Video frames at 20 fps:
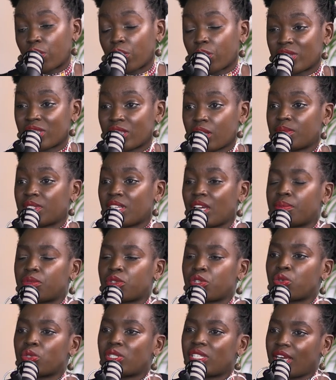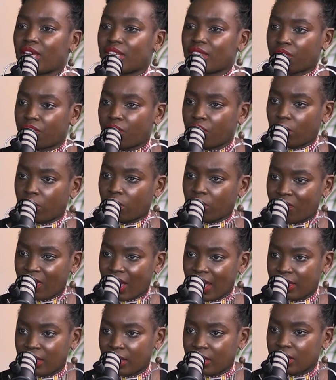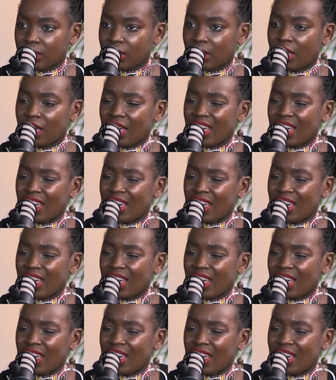or sometimes you take the fall of others.